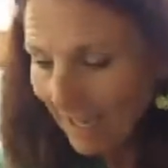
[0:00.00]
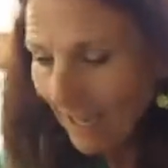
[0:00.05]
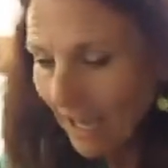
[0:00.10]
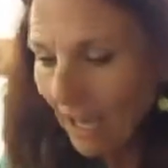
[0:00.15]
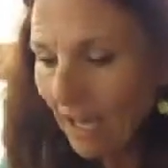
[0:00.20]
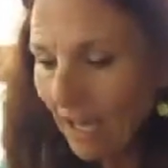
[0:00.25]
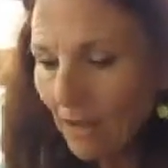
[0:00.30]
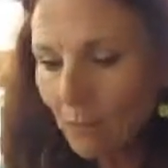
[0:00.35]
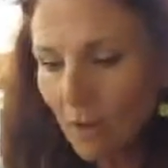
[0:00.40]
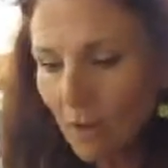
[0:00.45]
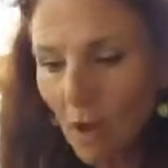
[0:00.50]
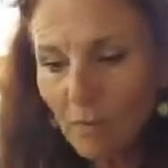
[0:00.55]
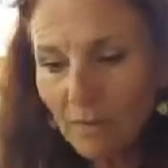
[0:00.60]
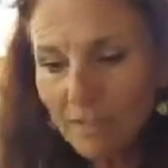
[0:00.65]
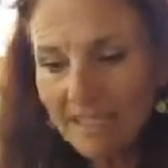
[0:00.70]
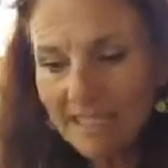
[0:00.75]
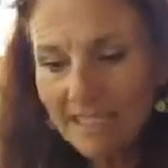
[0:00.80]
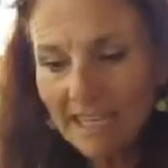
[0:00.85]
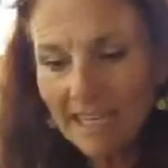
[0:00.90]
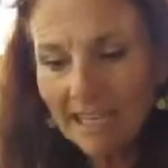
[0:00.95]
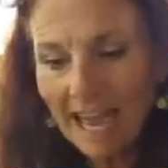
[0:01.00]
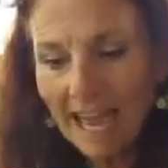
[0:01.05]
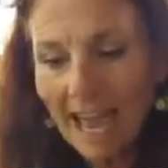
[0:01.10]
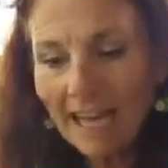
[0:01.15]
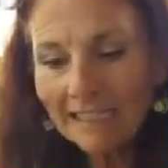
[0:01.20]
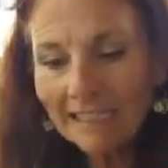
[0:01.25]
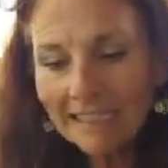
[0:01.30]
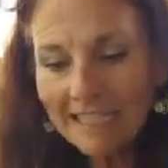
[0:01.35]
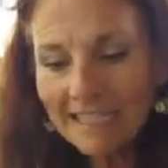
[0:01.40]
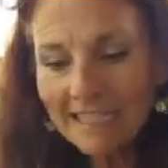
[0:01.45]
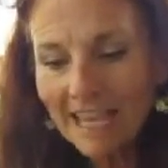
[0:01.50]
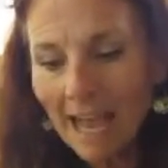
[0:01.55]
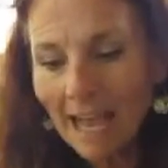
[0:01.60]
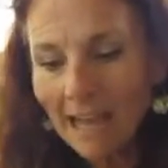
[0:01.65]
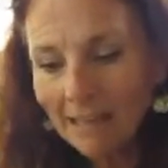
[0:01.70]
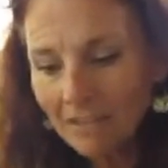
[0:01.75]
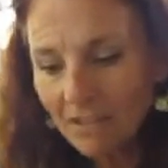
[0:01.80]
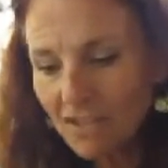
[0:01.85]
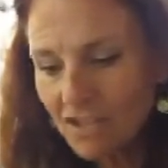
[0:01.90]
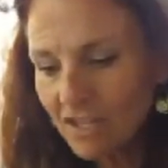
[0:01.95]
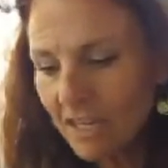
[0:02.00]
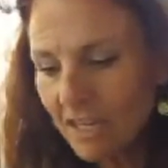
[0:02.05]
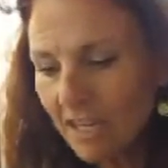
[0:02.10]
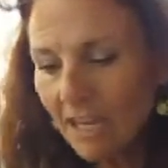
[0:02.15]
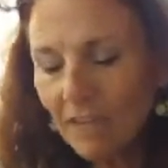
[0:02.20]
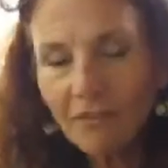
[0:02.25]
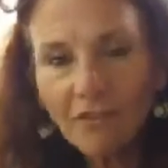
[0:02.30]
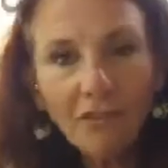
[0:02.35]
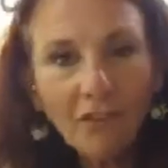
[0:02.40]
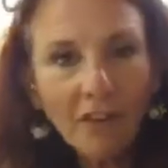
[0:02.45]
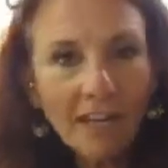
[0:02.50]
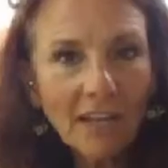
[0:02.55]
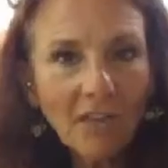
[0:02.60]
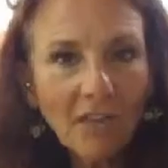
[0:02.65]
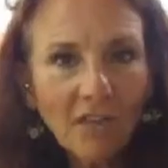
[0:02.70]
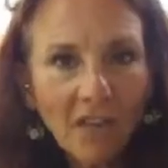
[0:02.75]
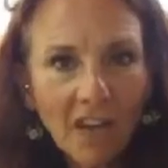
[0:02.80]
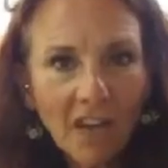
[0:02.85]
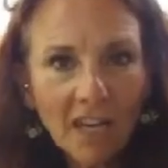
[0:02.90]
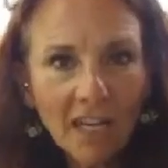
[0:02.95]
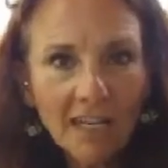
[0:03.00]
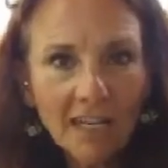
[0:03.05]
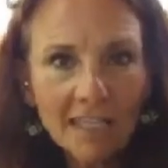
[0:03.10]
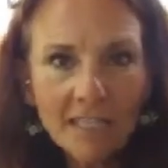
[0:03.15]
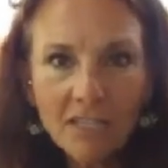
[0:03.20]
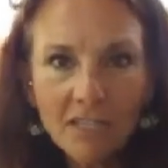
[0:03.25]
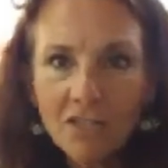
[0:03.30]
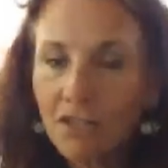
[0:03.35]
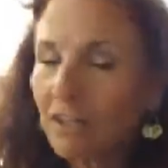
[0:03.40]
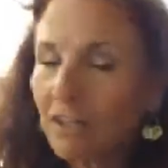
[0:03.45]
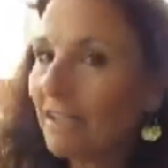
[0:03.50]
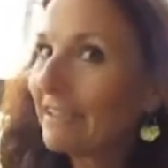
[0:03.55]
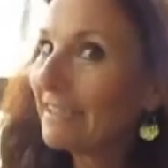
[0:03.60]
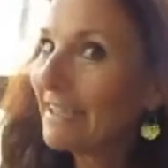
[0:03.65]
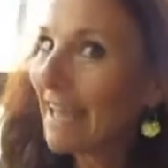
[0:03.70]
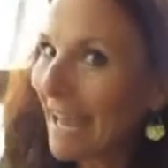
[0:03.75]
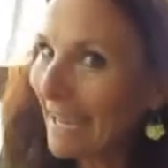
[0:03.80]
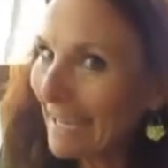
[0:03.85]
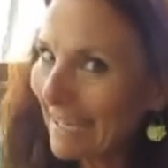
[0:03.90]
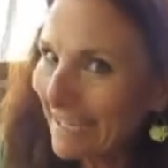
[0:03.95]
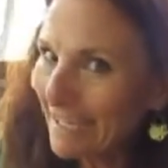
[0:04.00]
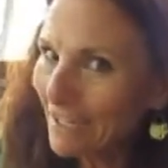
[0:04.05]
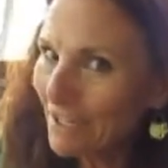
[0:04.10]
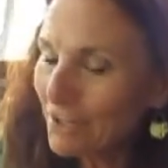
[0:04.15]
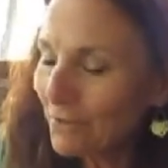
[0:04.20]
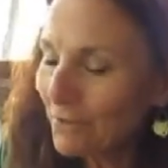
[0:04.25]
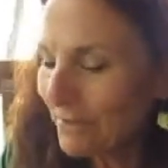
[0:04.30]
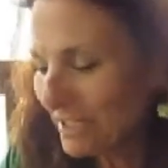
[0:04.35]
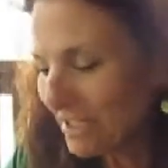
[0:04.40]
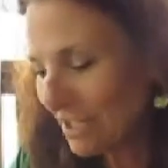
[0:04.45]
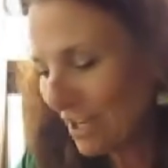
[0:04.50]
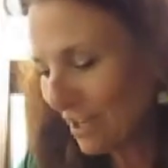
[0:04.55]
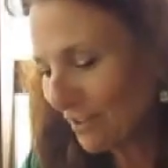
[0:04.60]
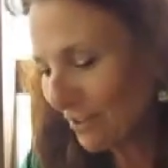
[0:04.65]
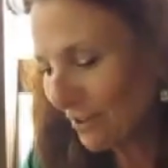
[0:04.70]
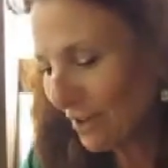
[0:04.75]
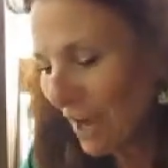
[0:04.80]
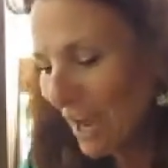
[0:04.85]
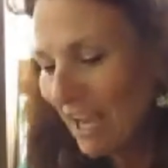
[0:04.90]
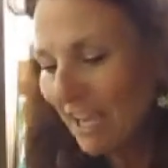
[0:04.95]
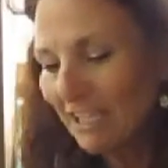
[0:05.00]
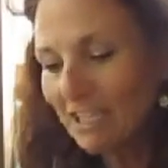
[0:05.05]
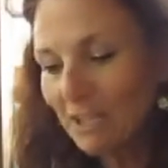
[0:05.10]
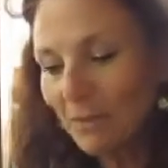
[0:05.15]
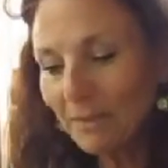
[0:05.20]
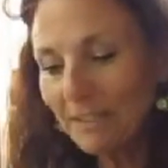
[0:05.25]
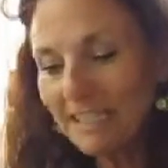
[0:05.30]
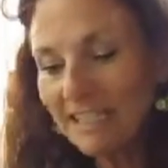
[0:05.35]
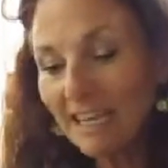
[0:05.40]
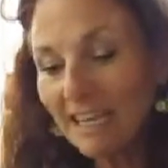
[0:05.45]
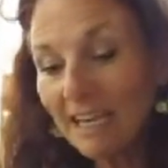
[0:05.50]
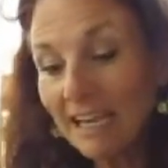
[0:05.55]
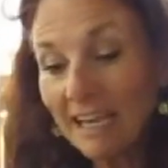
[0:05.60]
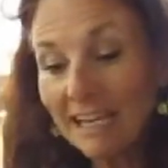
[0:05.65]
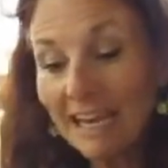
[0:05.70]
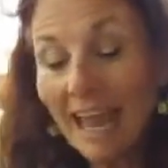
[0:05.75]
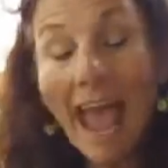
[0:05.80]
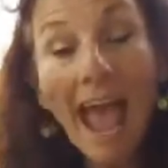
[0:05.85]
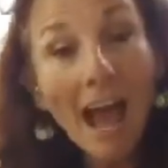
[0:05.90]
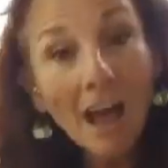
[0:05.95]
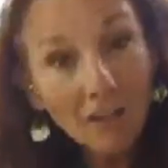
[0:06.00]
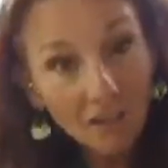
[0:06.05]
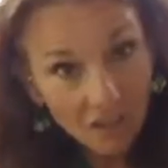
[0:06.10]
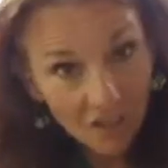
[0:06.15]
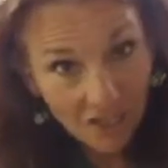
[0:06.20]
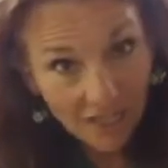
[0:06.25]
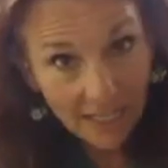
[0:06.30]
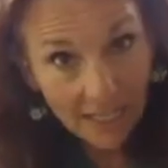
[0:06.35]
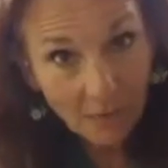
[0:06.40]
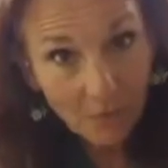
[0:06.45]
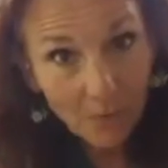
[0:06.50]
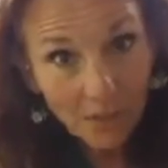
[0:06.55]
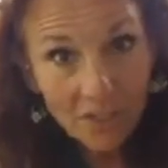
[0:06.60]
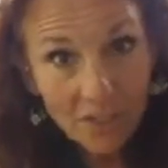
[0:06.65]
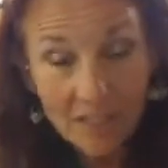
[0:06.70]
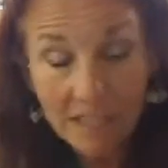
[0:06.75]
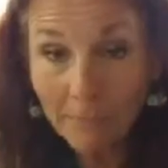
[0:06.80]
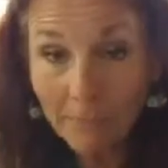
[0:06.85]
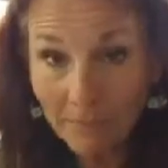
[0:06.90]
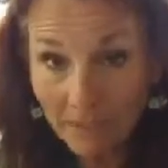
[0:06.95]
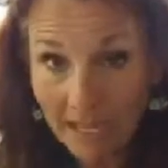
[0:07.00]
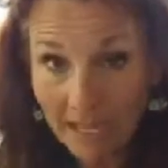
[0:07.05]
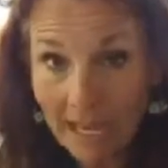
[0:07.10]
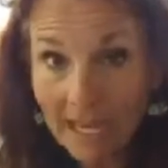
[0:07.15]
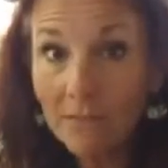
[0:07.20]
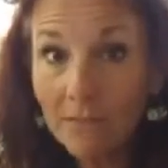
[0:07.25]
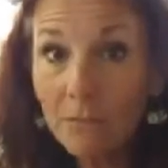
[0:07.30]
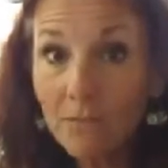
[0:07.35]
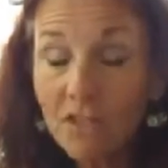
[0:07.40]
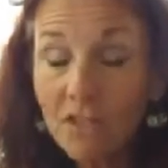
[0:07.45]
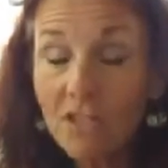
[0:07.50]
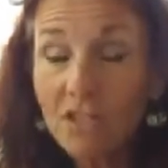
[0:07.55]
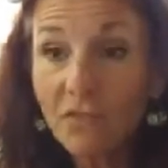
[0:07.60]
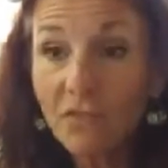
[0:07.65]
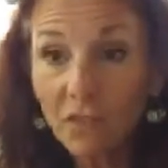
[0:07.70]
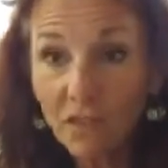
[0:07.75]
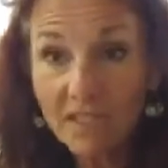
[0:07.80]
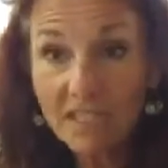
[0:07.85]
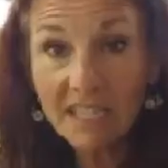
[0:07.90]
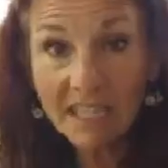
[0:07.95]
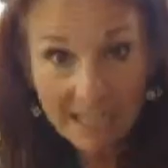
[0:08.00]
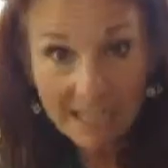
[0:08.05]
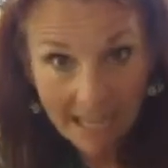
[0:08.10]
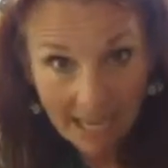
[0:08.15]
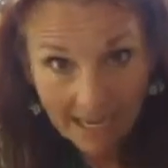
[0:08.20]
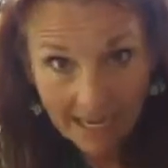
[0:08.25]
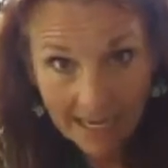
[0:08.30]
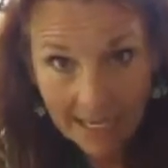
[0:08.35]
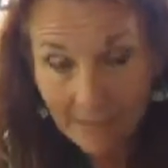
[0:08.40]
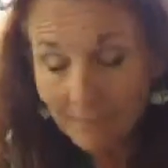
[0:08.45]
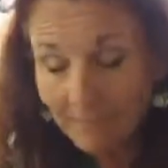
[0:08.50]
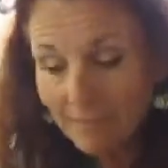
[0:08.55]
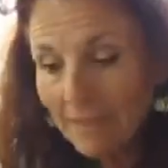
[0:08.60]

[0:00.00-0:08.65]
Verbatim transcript: Uh, we always said Alice algae and Freddie fungus took a lichen to each other. So it's a, an algae, which is a plant, which is photosynthetic,